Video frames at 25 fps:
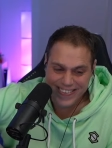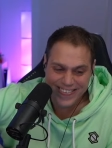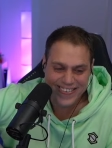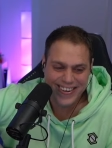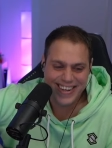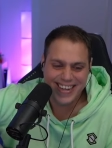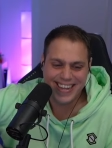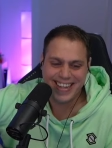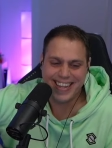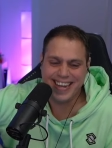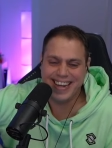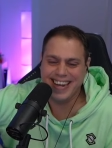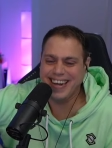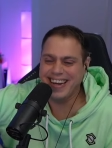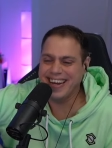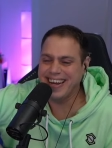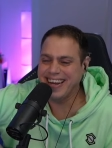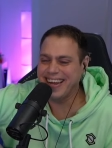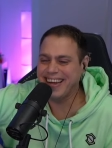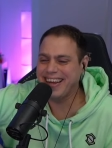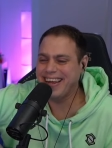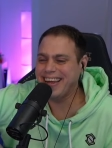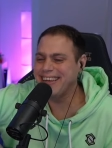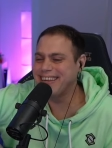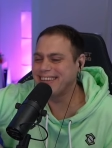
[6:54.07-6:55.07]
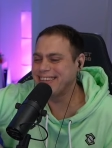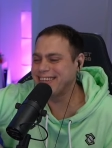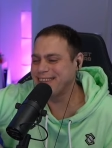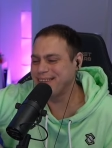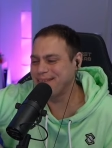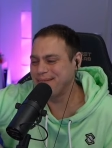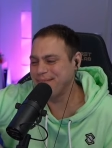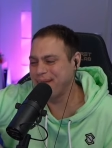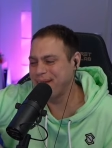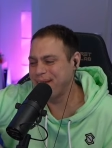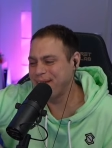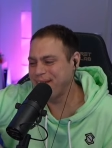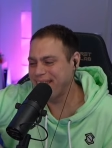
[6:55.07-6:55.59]
but uh, he's just
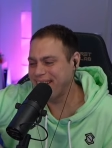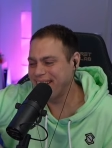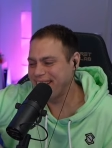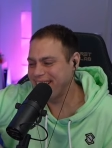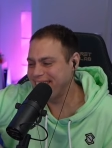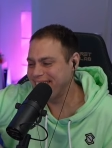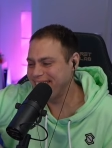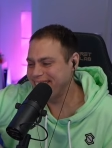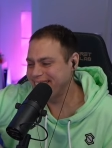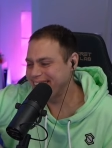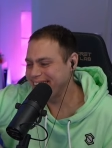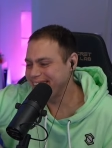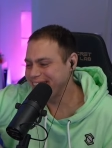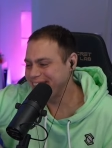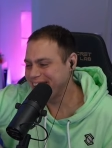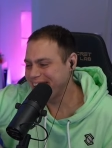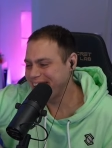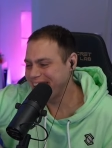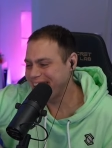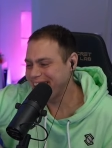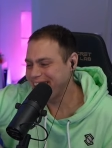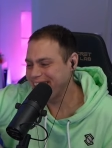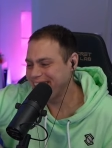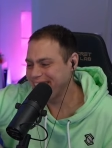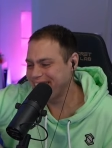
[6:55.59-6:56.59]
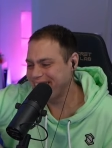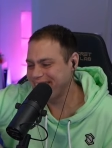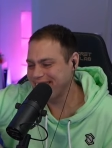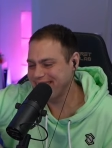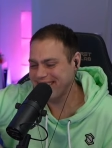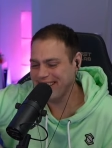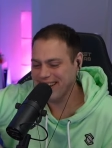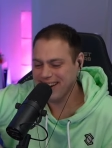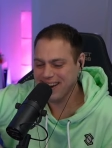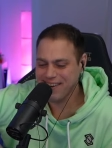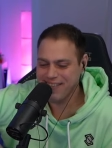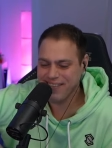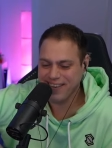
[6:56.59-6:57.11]
memeing obviously, but I don't know
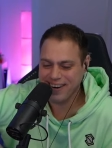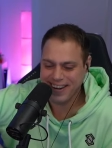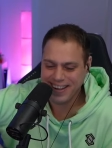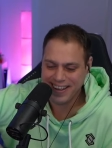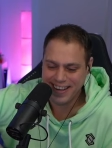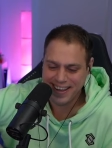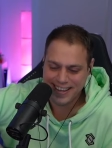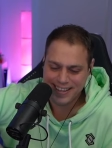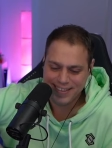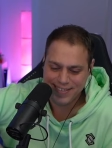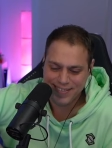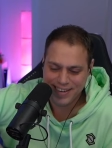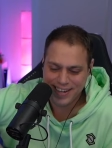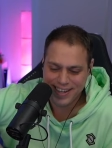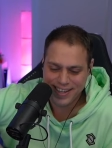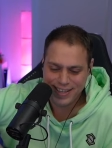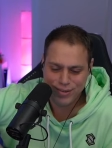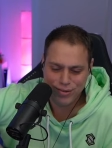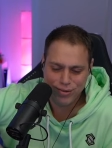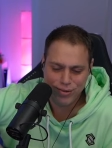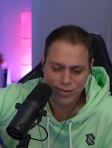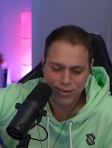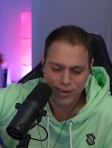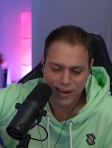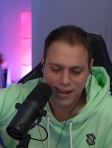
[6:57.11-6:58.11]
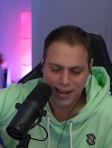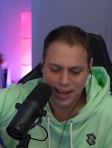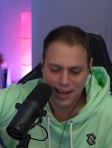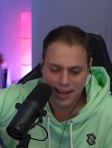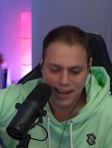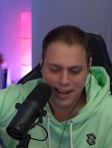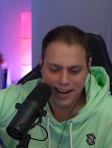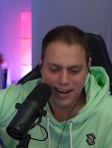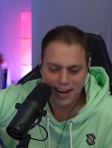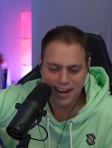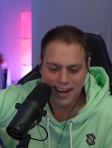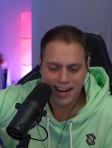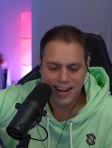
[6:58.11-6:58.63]
exactly what it is. But he's tuning
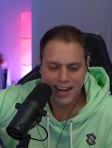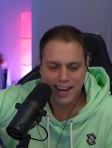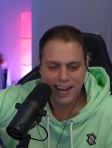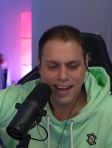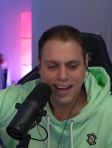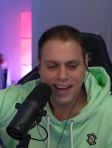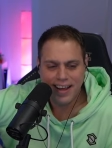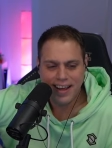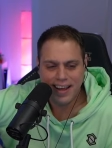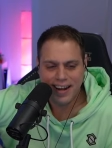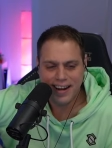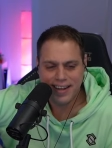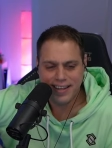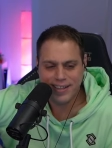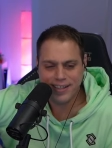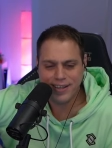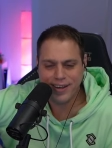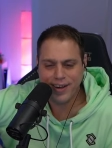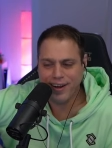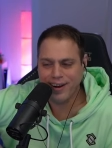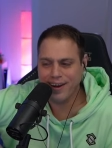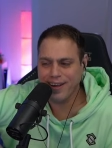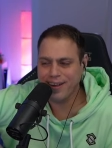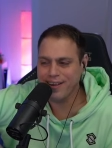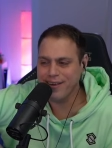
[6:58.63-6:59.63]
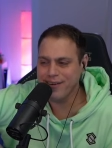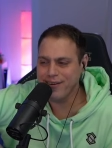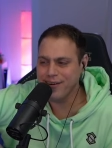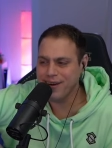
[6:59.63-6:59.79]
in, and he's calling you